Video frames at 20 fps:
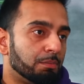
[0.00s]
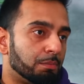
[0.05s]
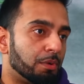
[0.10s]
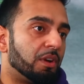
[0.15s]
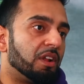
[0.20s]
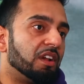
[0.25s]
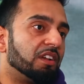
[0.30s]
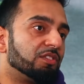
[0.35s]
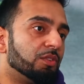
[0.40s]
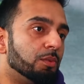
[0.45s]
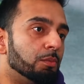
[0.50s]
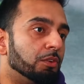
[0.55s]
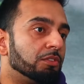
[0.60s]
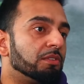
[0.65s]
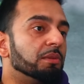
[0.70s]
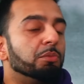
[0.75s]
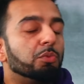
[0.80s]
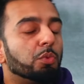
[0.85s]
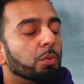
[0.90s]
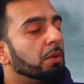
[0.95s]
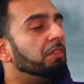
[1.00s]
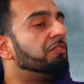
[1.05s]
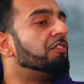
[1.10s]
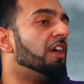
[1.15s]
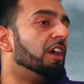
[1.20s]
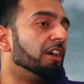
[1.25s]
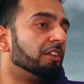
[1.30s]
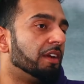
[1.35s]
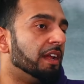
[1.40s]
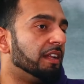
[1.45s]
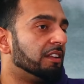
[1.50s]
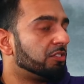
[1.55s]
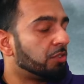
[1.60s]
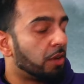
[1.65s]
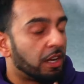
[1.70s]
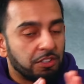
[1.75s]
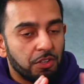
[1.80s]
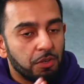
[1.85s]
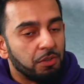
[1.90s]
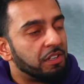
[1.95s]
products for Muslims would be far greater.
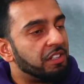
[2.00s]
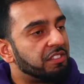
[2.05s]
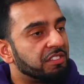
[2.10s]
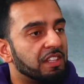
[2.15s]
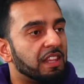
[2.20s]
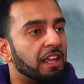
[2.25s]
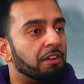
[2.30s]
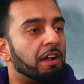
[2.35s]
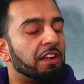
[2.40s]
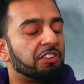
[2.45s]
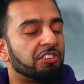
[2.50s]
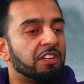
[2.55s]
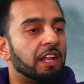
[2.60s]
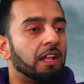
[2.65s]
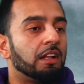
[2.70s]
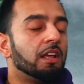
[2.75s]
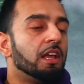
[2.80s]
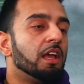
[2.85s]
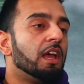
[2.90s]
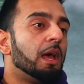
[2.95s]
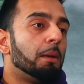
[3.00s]
So I totally yes. see that rationale.